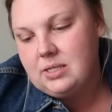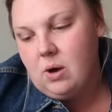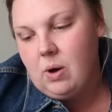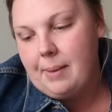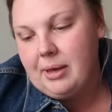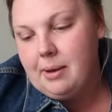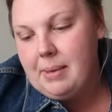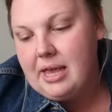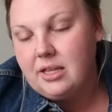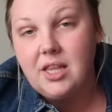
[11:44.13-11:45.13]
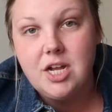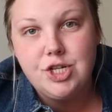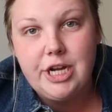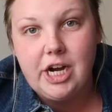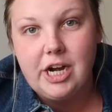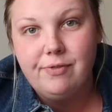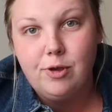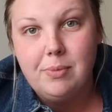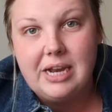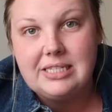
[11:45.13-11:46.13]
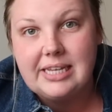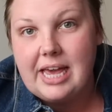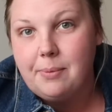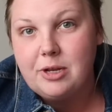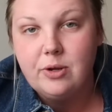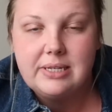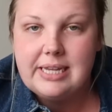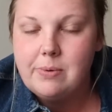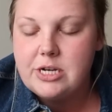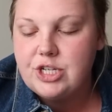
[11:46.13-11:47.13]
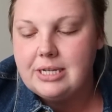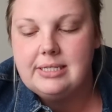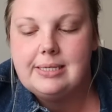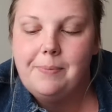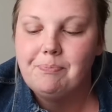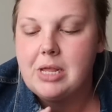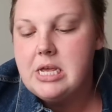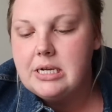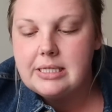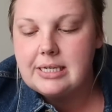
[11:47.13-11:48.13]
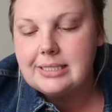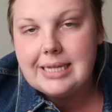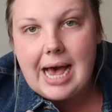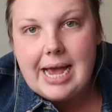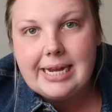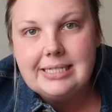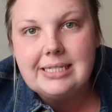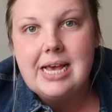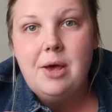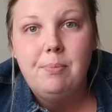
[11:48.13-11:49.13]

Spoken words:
So I'm gonna make lunch here in a few minutes. Again, I'm gonna do a sandwich and some little sides.